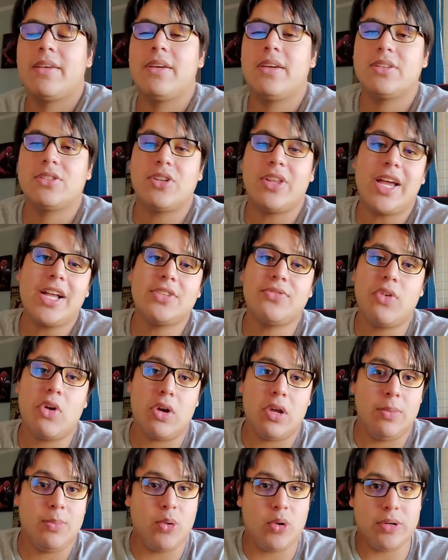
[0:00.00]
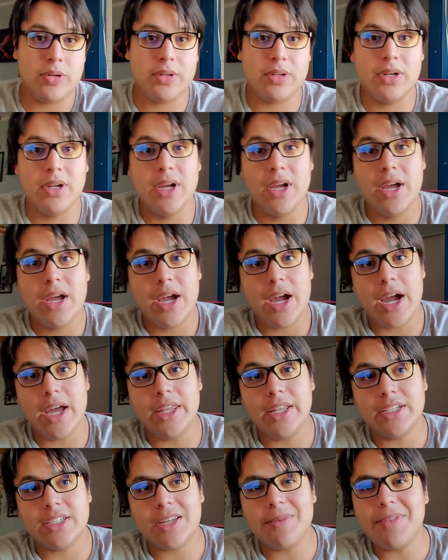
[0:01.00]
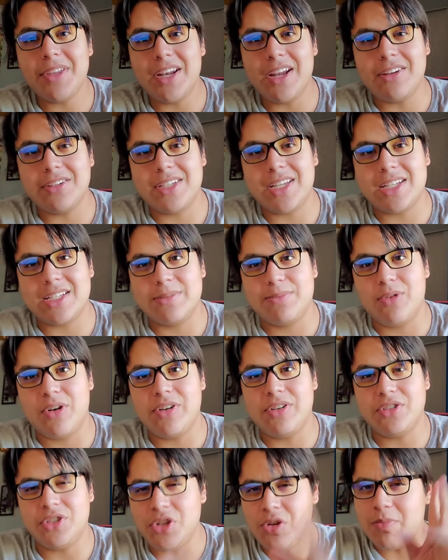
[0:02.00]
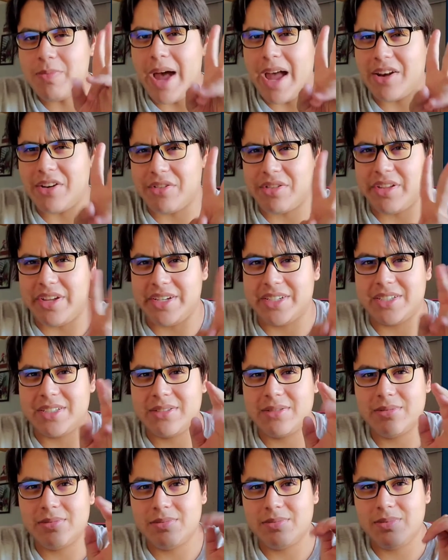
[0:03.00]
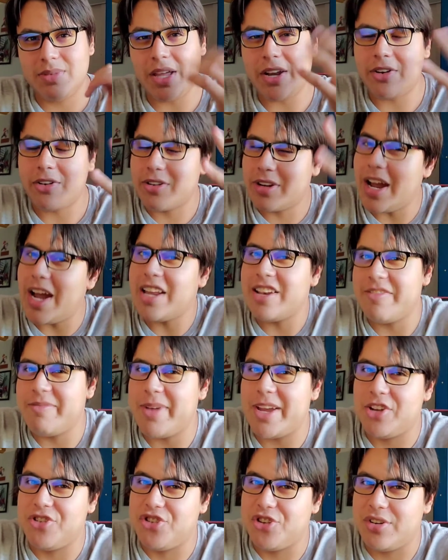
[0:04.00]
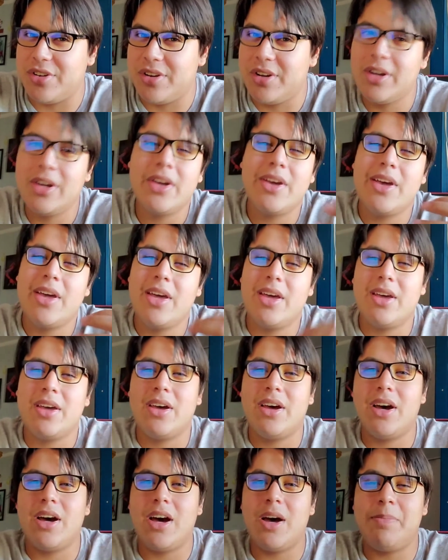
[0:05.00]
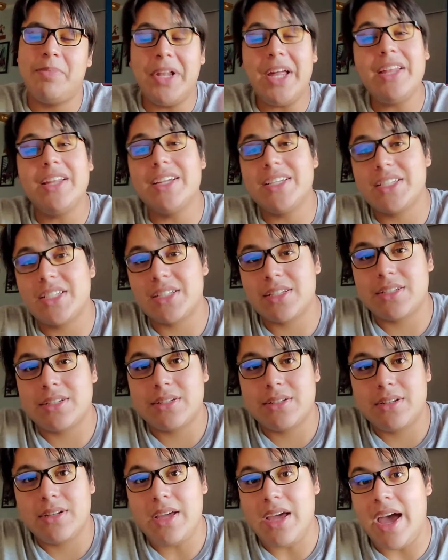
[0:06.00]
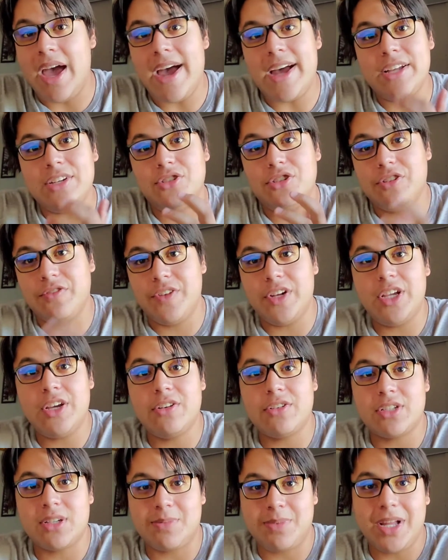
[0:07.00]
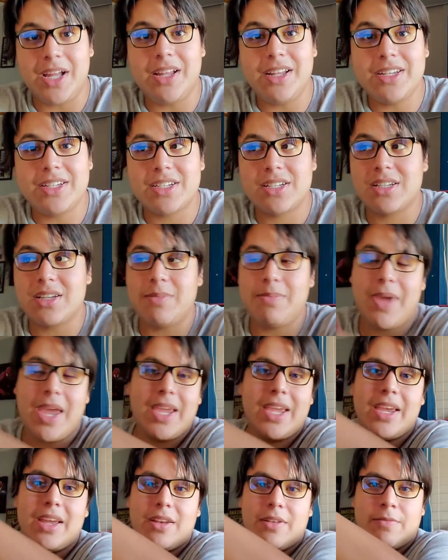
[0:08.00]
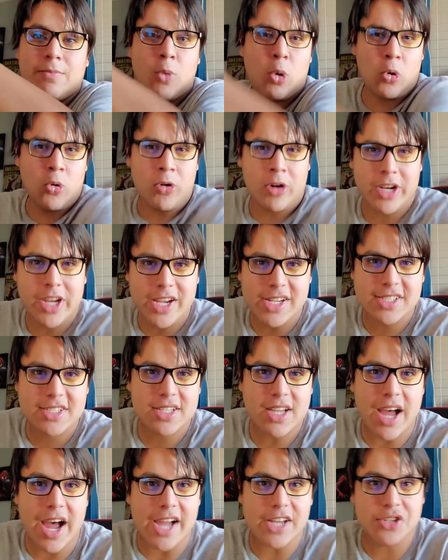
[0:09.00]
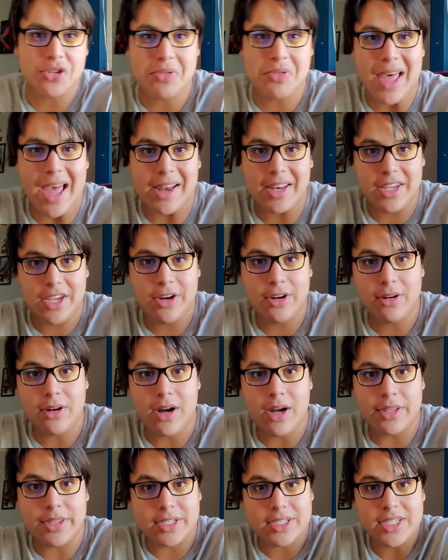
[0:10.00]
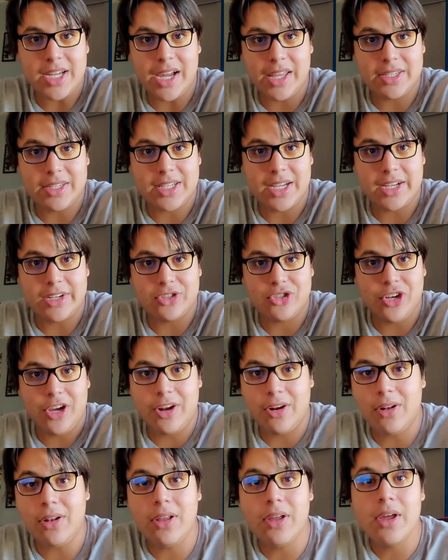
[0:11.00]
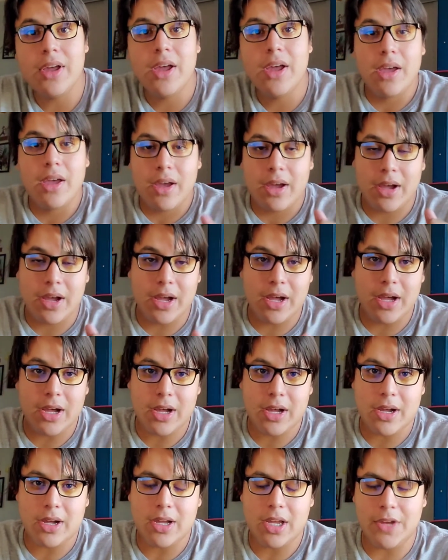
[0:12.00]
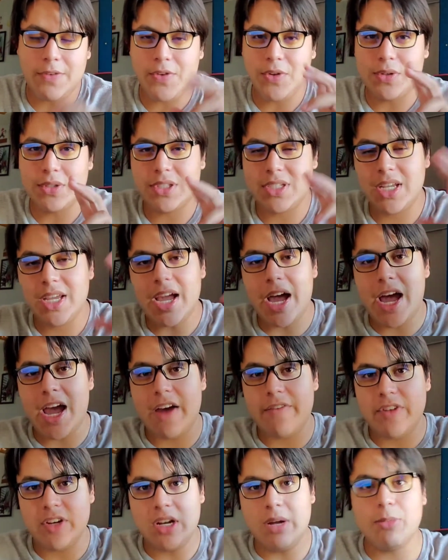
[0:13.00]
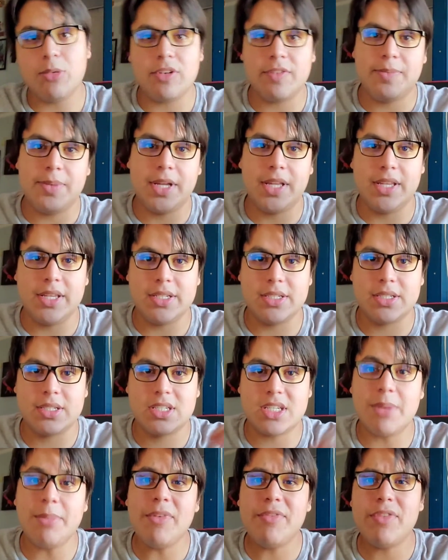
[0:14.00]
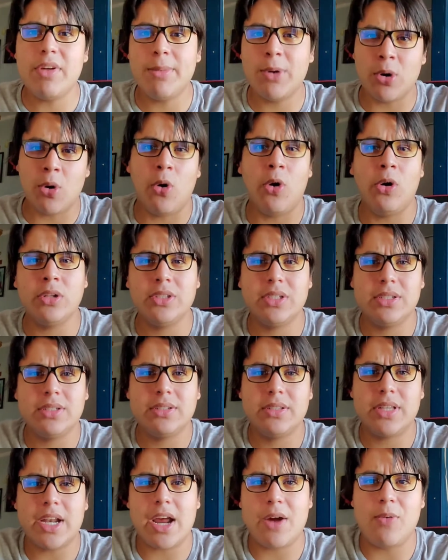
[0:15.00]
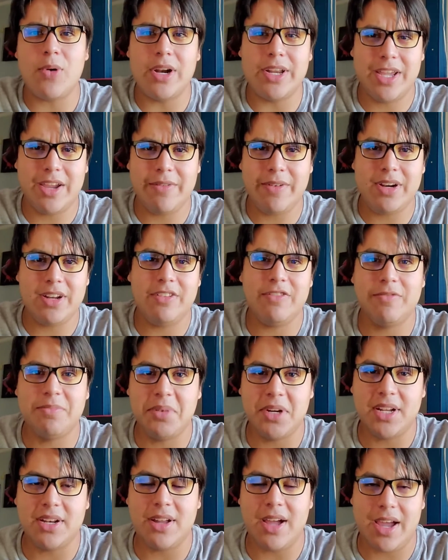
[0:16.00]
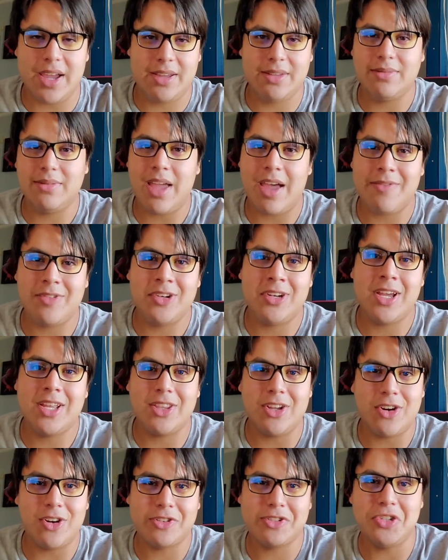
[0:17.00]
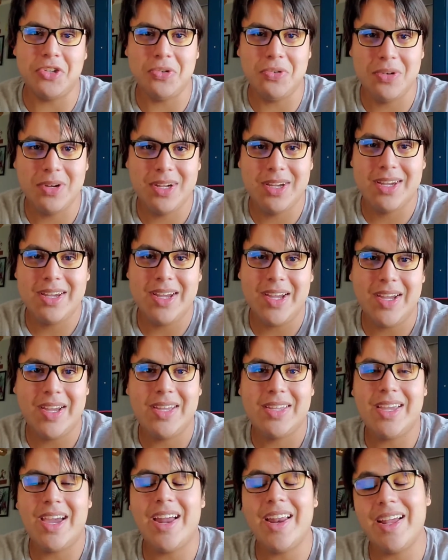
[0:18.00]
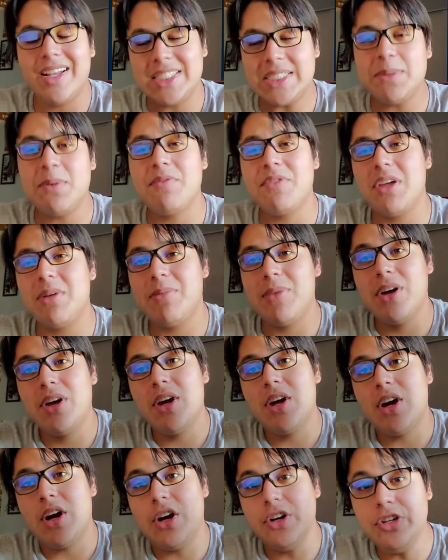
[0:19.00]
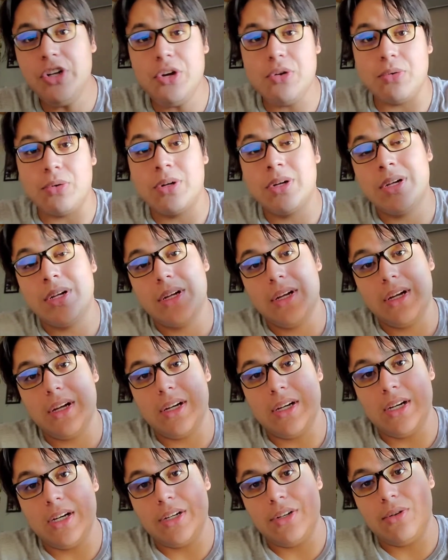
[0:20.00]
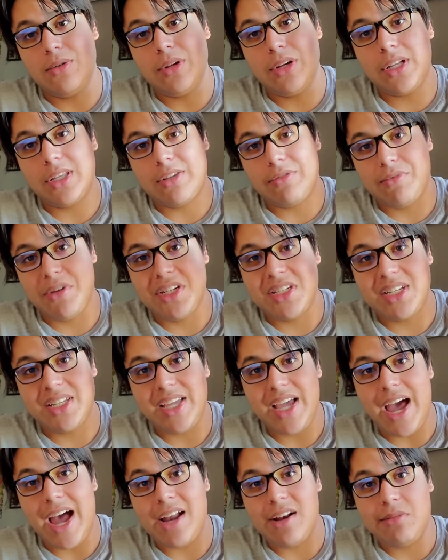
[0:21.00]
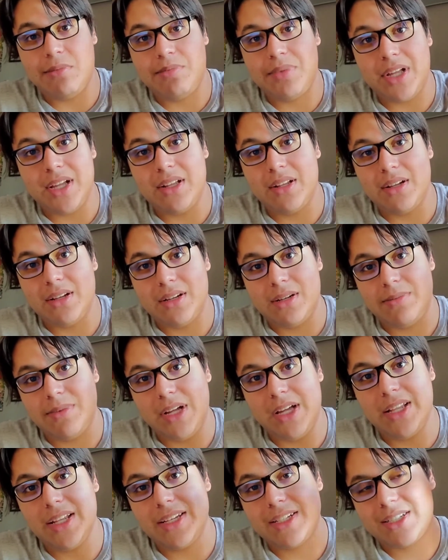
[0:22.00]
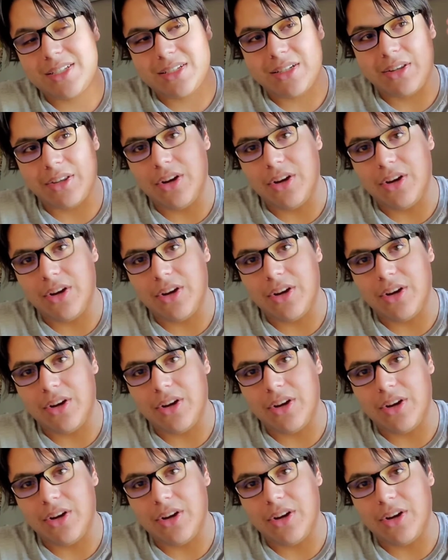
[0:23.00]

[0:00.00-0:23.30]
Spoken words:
So that's very important. And then something else that's important, 2 minor things that are kind of major. Playlists. Add your videos to playlists to make it more organized. I do that here on the side of the second channel. If you'll see, I have a number of playlists. Some of them are old that I want to get rid of, but I haven't had the heart to yet. And some of them are new. You'll look at the recently added playlists.